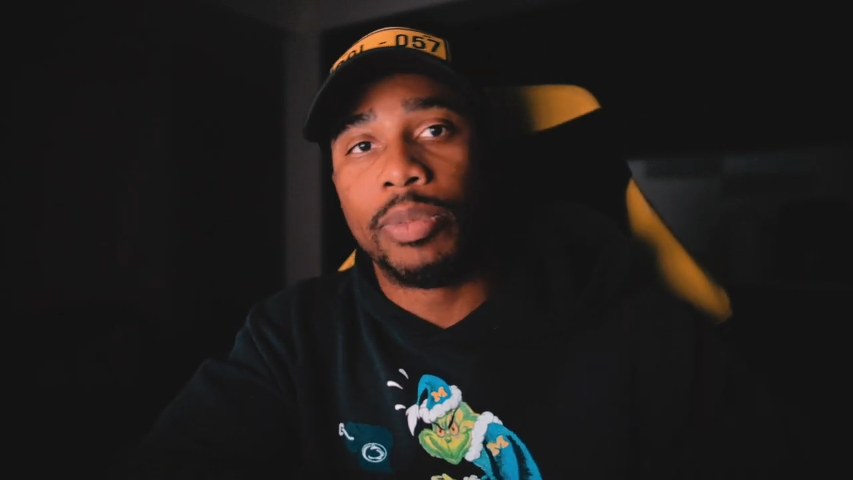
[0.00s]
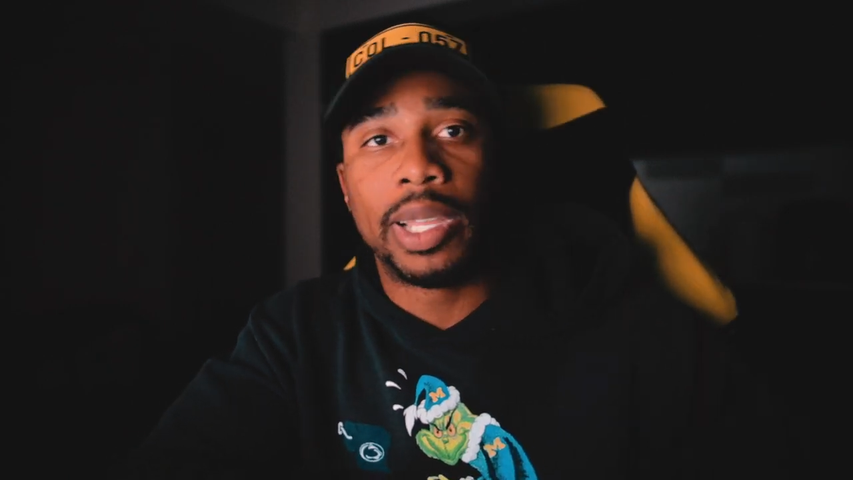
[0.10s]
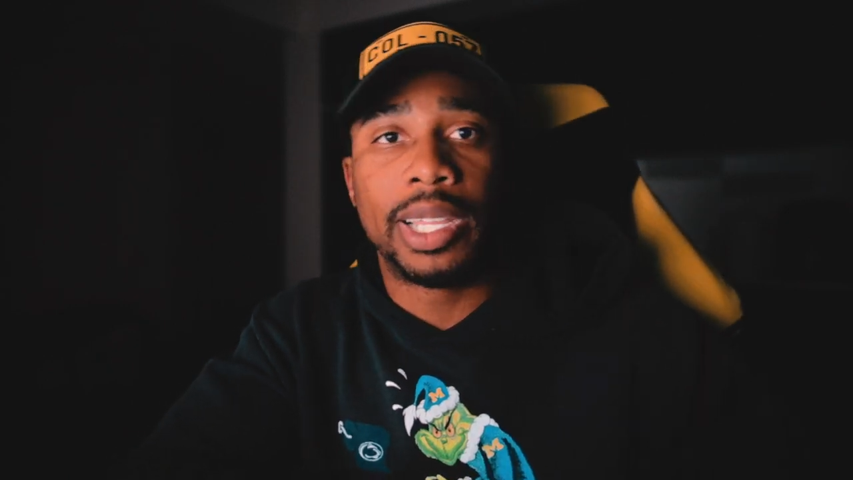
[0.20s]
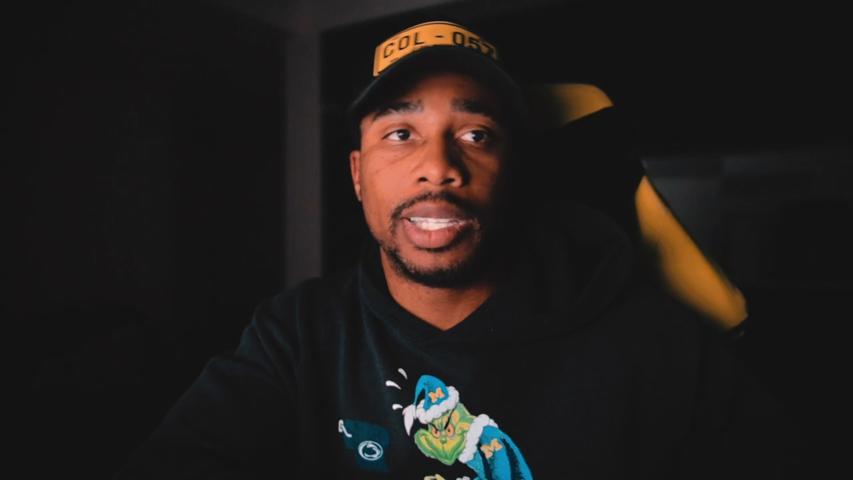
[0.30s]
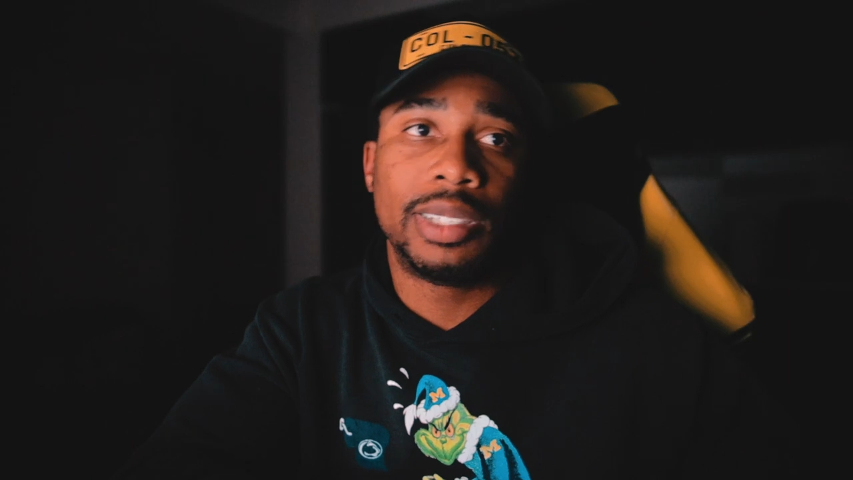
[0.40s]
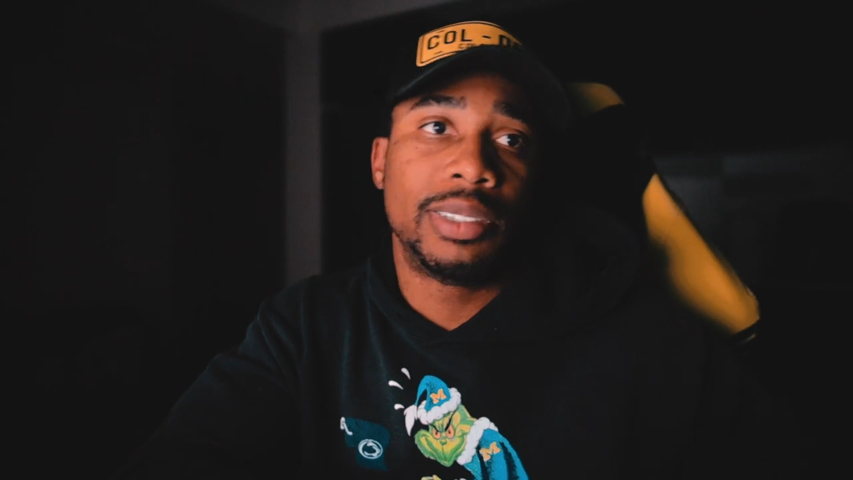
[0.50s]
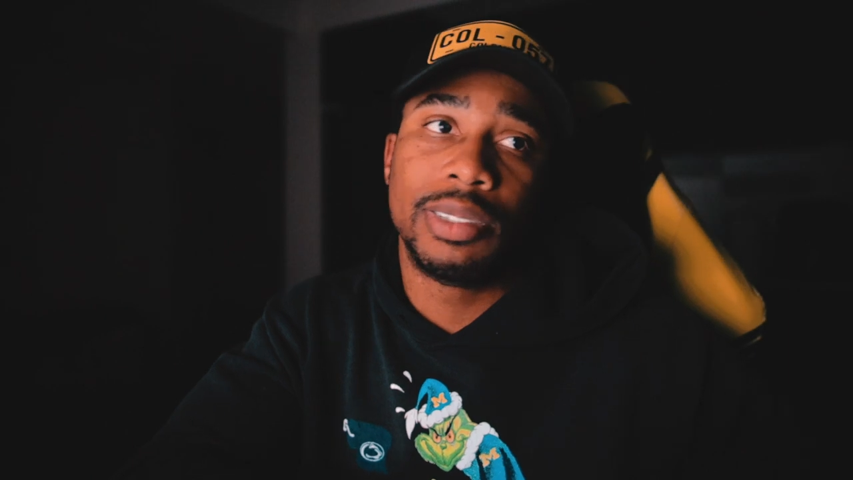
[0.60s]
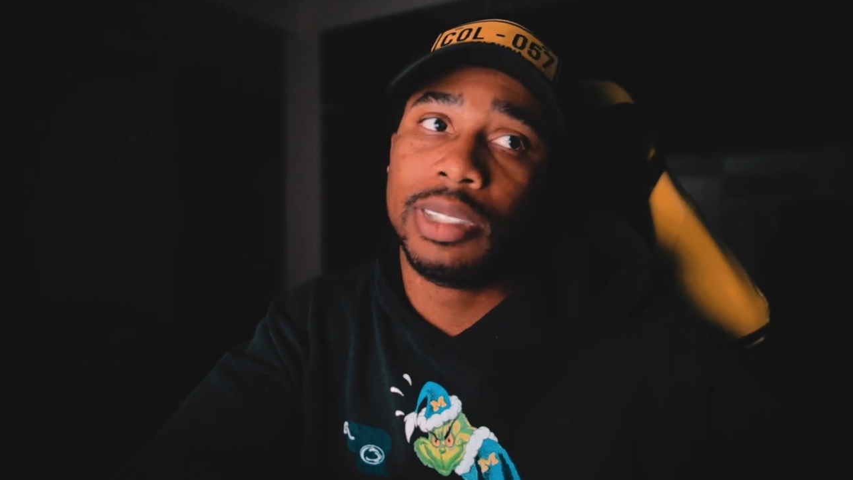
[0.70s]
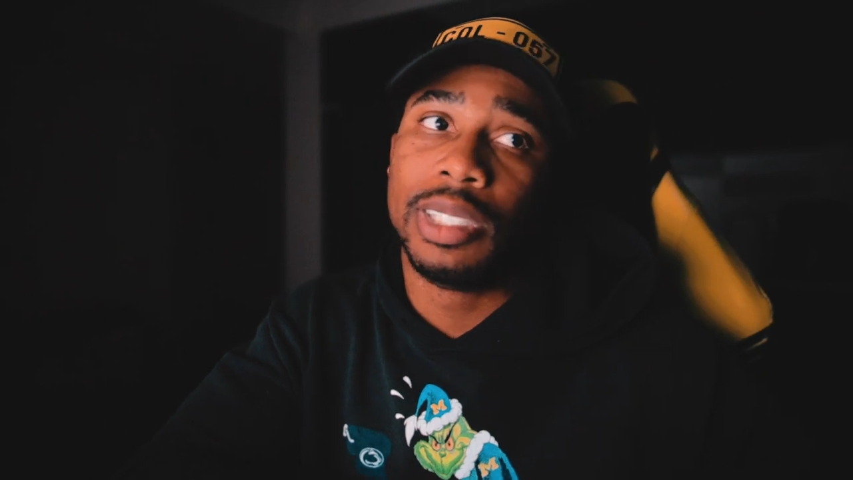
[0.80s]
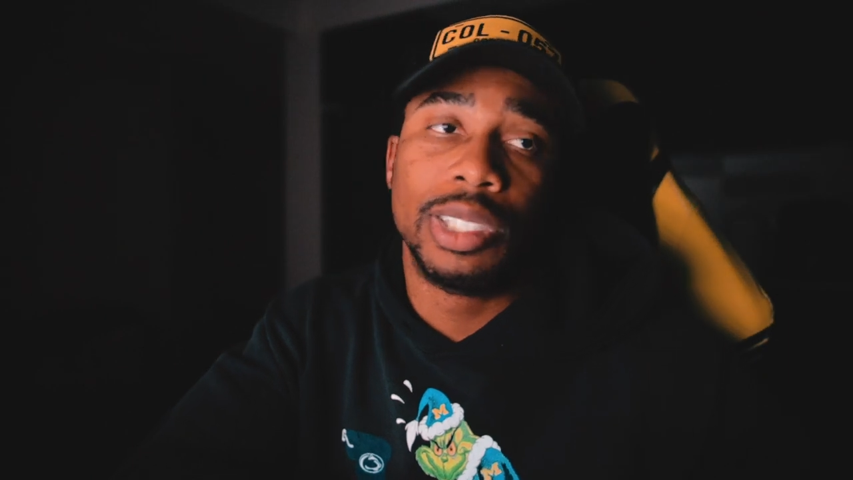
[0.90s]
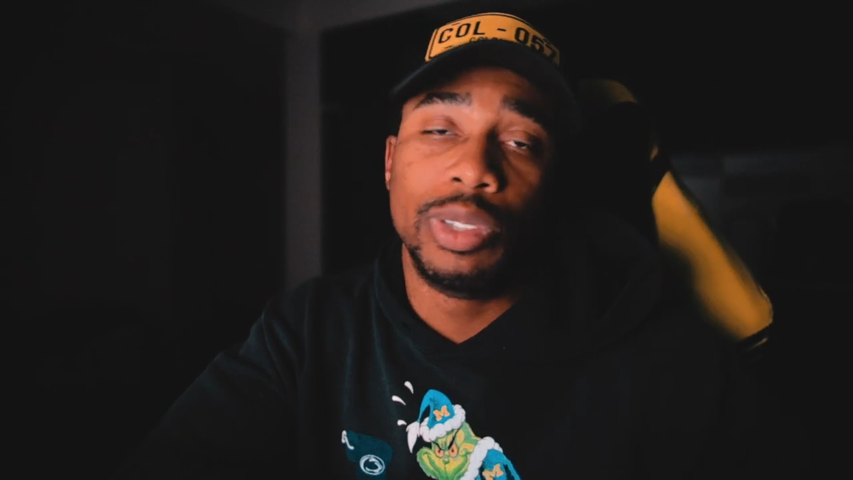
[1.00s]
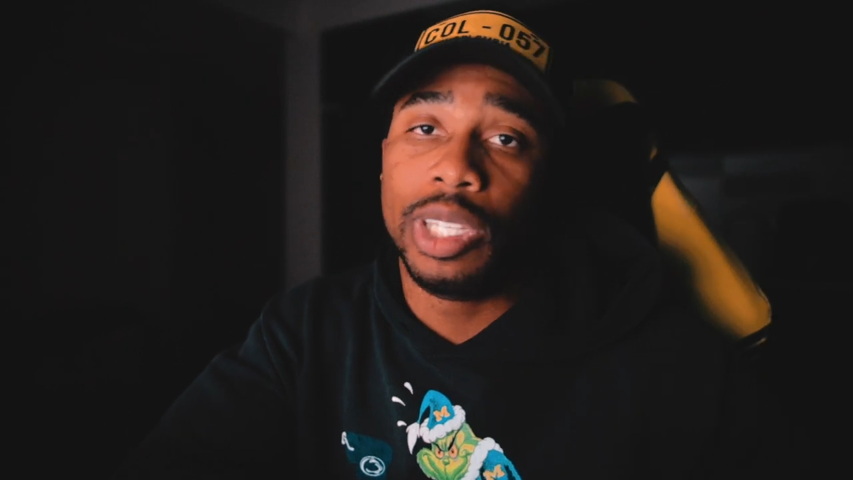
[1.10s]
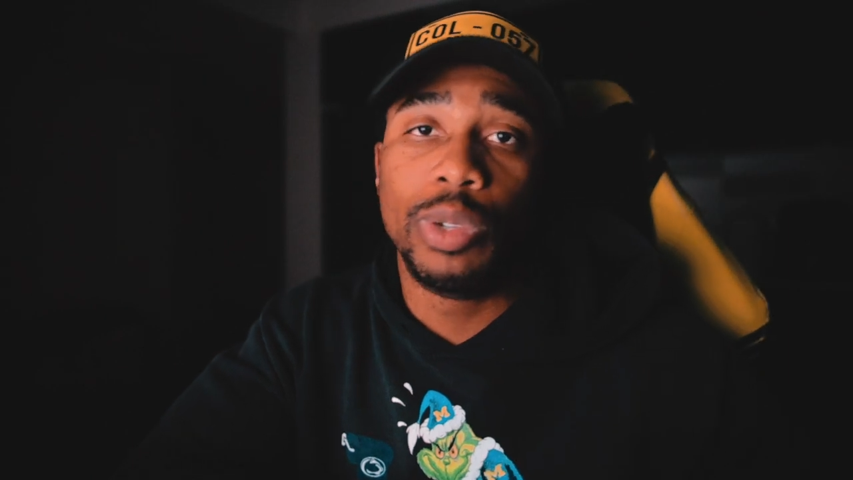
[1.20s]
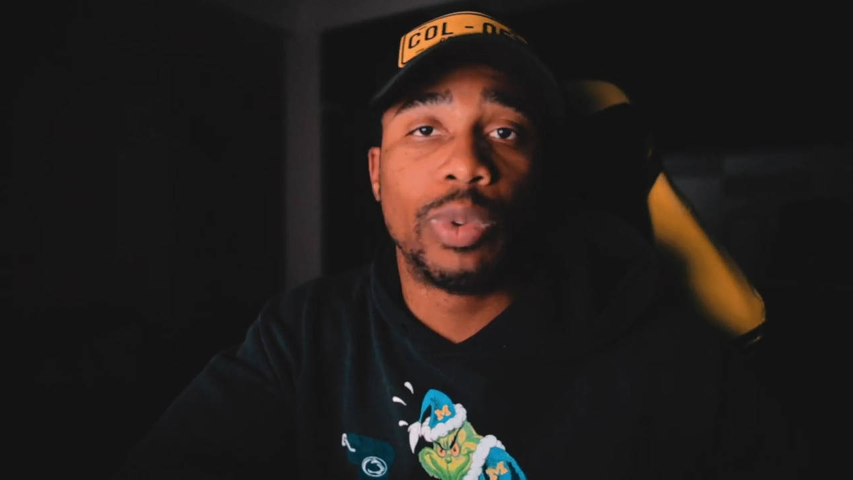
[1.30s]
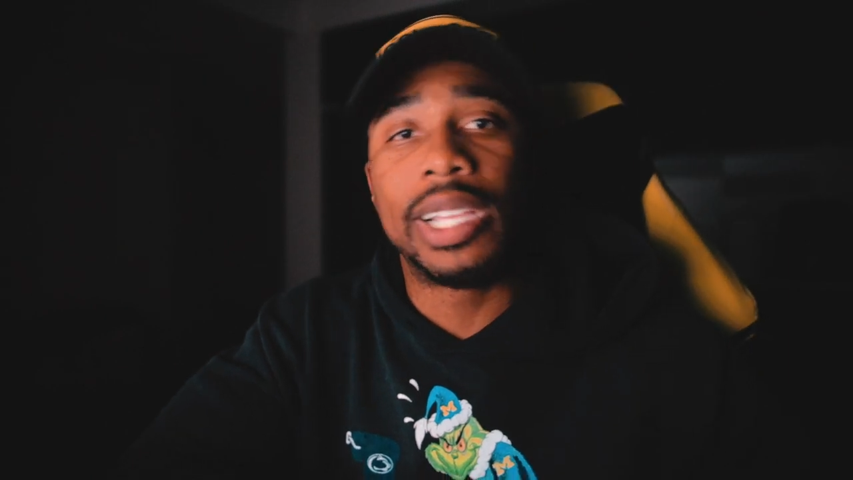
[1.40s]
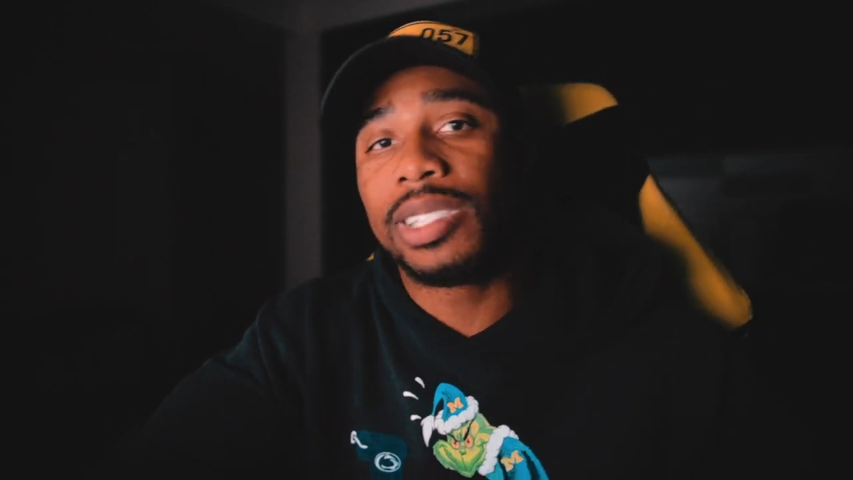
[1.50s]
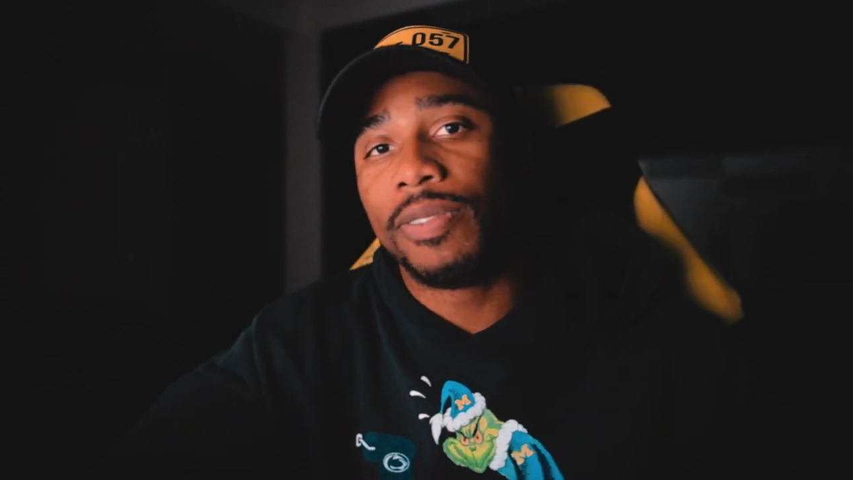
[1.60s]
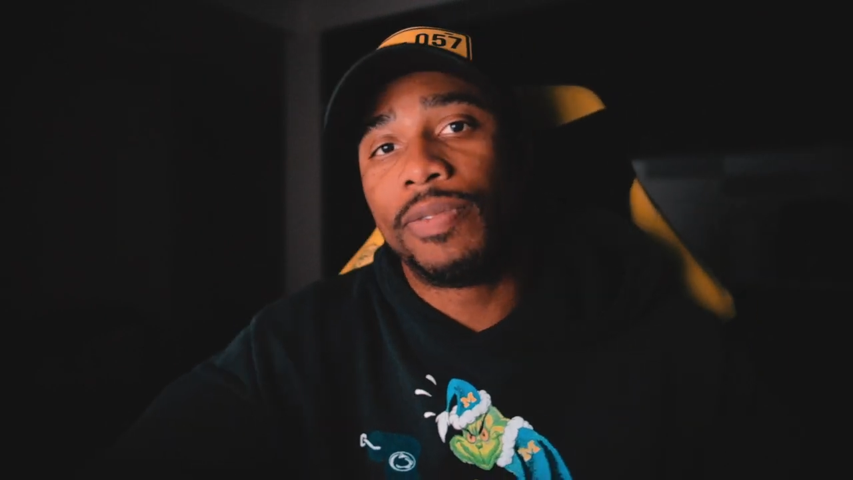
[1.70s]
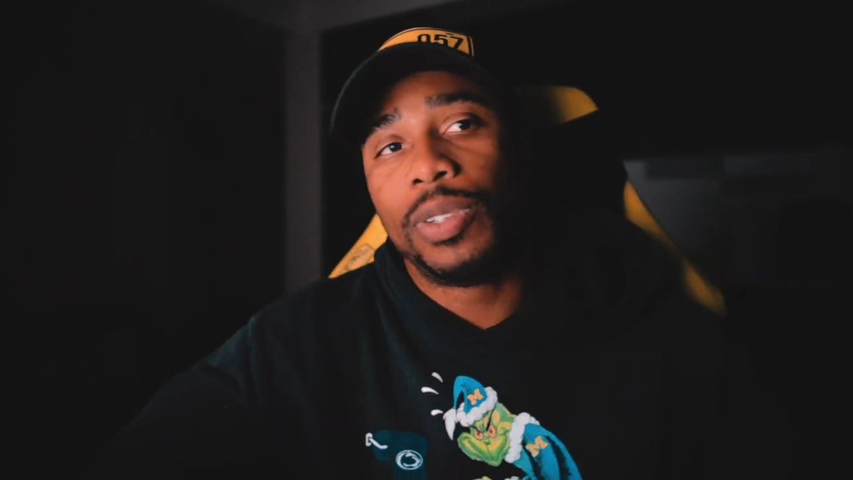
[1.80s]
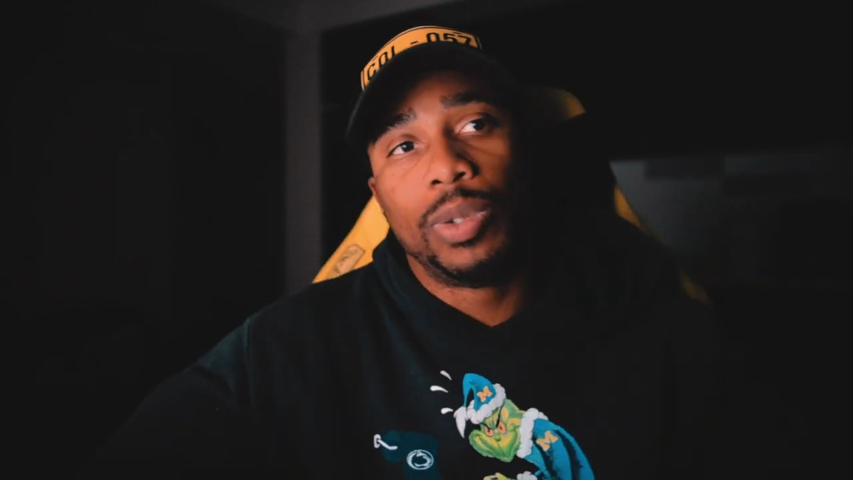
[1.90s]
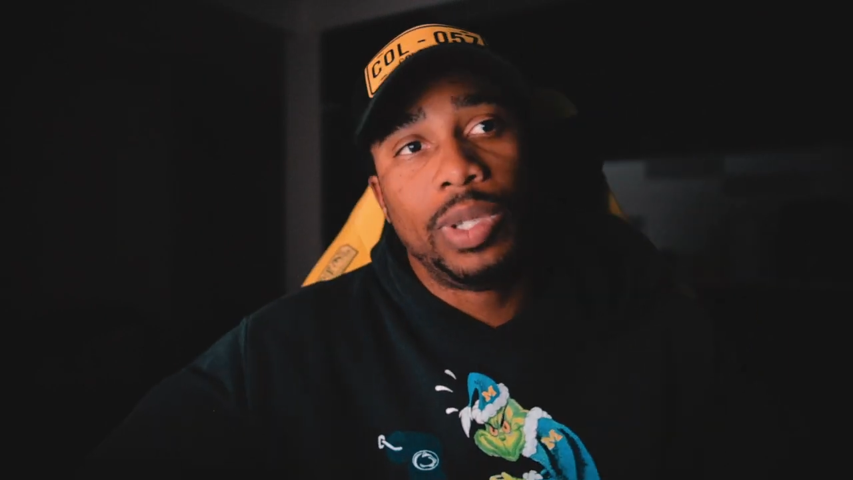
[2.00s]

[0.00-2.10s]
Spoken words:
man. You need racing fuel.